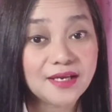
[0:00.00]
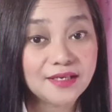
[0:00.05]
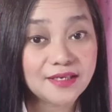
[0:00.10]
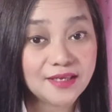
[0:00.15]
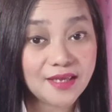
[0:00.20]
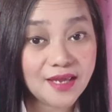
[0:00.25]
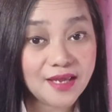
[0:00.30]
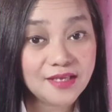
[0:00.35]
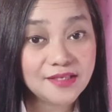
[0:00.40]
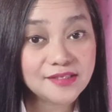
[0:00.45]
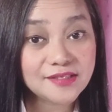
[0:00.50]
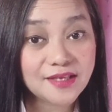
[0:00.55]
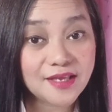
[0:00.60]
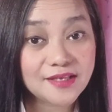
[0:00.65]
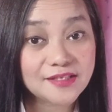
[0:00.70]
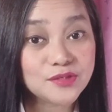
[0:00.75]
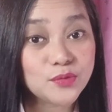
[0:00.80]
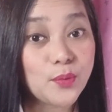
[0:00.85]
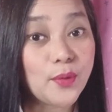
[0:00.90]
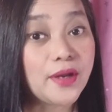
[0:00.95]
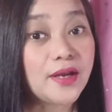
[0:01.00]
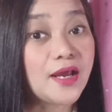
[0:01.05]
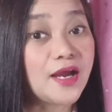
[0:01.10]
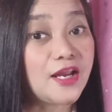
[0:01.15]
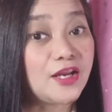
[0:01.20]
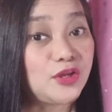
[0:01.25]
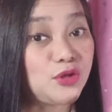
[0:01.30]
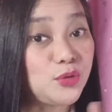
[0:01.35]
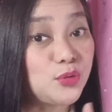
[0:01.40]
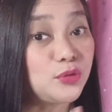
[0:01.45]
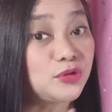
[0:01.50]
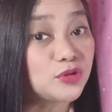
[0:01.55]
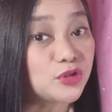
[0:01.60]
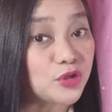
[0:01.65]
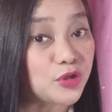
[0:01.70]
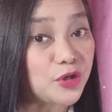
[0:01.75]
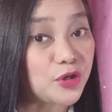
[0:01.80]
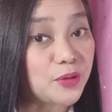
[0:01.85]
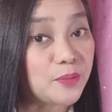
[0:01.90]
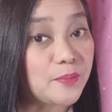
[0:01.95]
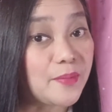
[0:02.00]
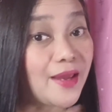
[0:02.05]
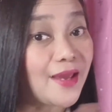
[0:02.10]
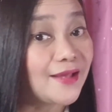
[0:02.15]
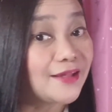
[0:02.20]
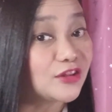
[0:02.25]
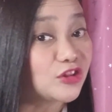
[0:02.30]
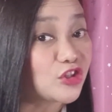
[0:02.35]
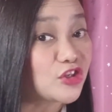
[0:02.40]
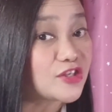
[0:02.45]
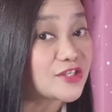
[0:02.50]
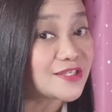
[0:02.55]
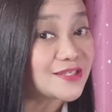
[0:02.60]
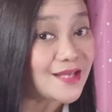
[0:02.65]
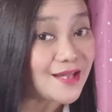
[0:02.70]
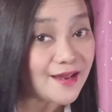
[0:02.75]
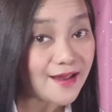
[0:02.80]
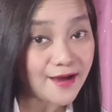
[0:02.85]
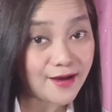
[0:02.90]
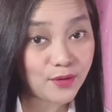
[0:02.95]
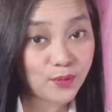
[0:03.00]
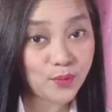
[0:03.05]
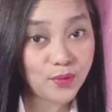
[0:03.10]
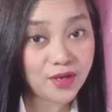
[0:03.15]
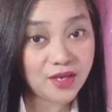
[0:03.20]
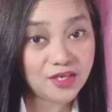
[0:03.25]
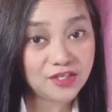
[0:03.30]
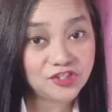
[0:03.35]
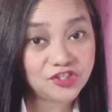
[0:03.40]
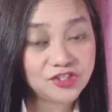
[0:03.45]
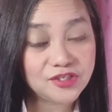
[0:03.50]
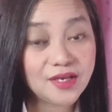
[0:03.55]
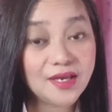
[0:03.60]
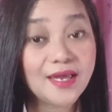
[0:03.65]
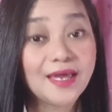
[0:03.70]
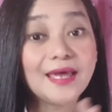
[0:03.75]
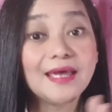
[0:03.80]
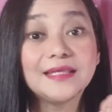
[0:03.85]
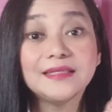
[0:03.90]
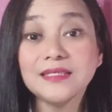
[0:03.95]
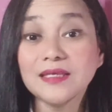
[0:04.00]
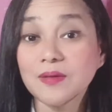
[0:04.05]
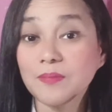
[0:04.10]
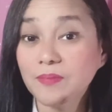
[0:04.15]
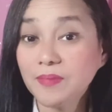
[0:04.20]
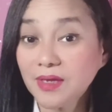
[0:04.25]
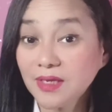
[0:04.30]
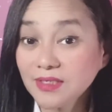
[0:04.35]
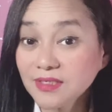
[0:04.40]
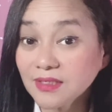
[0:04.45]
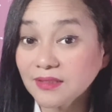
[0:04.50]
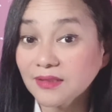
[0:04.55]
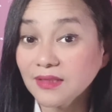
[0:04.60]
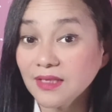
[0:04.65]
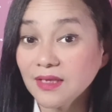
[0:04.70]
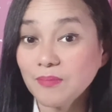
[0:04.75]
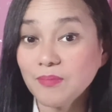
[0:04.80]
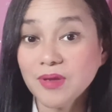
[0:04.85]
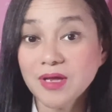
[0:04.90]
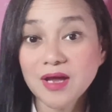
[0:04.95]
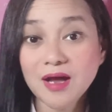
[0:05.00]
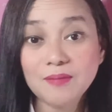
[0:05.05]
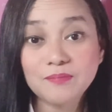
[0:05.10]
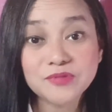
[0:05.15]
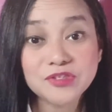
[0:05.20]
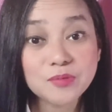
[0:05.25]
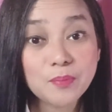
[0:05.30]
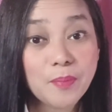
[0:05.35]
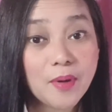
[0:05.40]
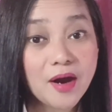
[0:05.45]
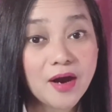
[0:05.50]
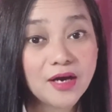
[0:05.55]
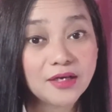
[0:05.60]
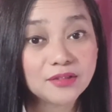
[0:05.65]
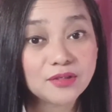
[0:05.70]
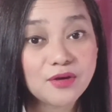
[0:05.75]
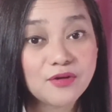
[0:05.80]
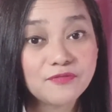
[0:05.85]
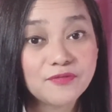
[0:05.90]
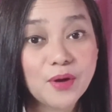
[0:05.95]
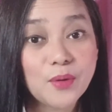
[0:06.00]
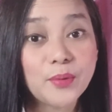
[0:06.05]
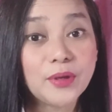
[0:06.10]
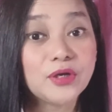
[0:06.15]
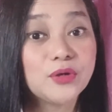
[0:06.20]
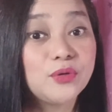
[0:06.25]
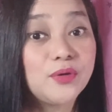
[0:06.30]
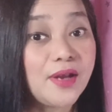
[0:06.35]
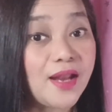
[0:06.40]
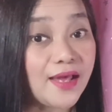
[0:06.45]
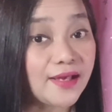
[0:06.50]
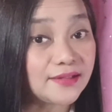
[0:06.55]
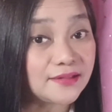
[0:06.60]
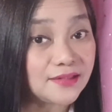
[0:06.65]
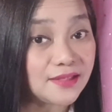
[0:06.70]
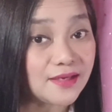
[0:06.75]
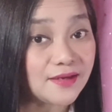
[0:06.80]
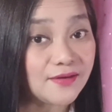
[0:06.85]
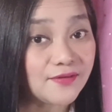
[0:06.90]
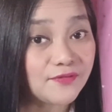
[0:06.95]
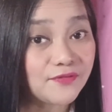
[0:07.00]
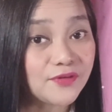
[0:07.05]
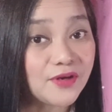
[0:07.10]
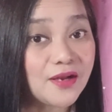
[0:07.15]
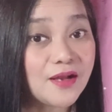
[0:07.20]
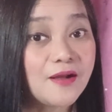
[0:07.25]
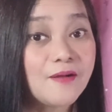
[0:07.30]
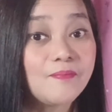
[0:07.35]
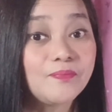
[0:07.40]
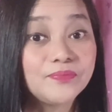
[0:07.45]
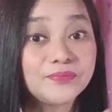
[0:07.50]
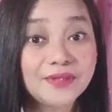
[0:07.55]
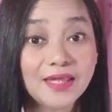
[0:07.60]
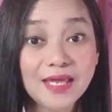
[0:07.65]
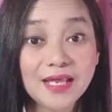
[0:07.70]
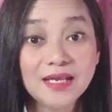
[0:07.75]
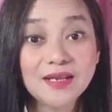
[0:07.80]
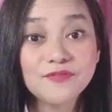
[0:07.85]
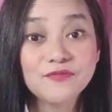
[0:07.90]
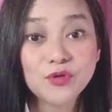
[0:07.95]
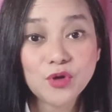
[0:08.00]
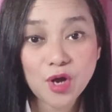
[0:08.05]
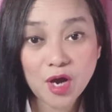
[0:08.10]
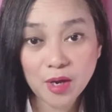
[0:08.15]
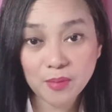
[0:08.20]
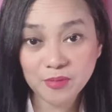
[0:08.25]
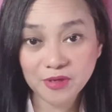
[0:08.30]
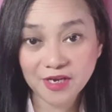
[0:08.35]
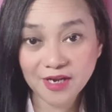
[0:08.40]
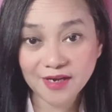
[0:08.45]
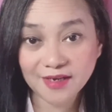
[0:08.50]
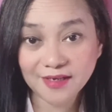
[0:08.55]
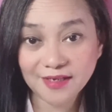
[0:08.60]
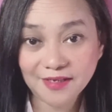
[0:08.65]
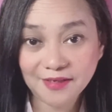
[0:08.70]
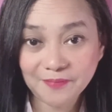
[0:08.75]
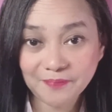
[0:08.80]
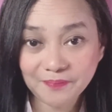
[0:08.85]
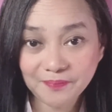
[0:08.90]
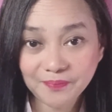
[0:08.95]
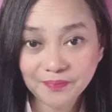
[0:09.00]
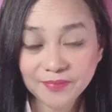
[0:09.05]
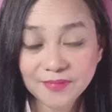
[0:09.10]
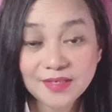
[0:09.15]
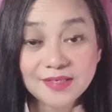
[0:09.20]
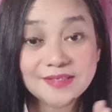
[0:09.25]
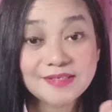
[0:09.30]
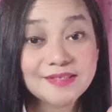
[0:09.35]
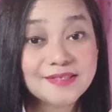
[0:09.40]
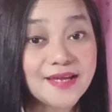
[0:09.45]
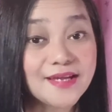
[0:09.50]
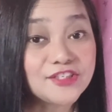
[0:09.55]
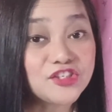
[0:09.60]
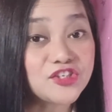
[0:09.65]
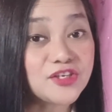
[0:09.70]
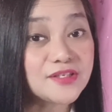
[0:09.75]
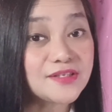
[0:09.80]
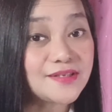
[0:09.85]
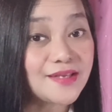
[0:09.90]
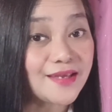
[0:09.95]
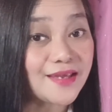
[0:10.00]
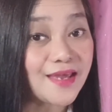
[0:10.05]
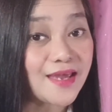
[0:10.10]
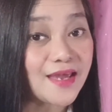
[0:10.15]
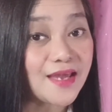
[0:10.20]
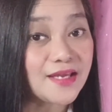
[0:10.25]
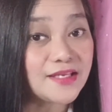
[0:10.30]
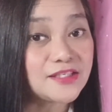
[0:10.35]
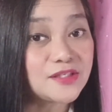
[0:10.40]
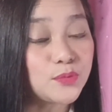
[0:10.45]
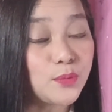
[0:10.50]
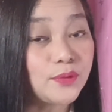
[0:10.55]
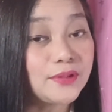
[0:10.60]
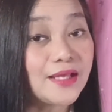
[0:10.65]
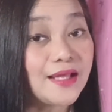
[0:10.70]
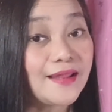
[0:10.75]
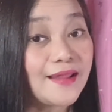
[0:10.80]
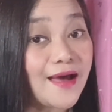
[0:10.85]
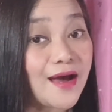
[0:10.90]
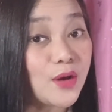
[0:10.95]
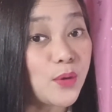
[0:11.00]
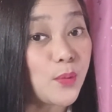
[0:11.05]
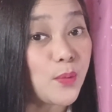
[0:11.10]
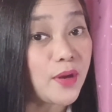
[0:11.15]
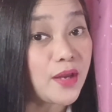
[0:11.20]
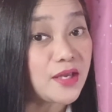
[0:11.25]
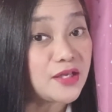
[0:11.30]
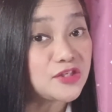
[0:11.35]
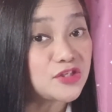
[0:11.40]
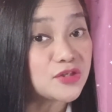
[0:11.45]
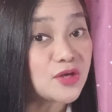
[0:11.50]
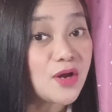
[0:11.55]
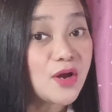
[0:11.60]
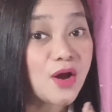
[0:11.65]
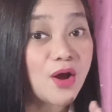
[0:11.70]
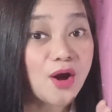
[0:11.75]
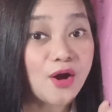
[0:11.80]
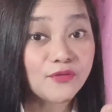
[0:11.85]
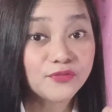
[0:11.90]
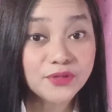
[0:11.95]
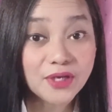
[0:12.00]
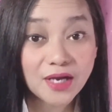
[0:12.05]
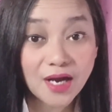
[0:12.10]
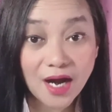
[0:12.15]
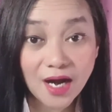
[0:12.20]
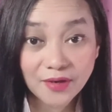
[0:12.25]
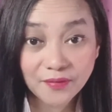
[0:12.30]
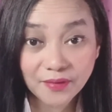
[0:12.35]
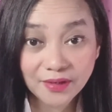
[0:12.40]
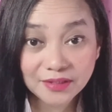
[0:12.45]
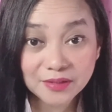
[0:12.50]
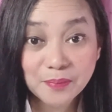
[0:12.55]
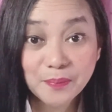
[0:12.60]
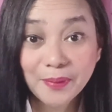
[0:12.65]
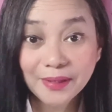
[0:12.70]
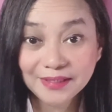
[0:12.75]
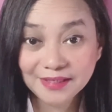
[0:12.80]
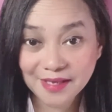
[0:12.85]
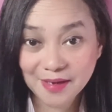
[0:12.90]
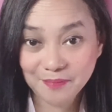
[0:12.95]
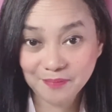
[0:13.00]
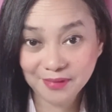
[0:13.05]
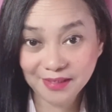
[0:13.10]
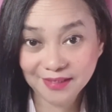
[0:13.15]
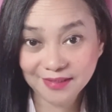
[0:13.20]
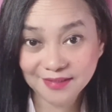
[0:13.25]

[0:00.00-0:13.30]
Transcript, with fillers: cases when a new term enters the language and immediately becomes part of our collective daily vocabulary. Such is the case with the language of the current pandemic.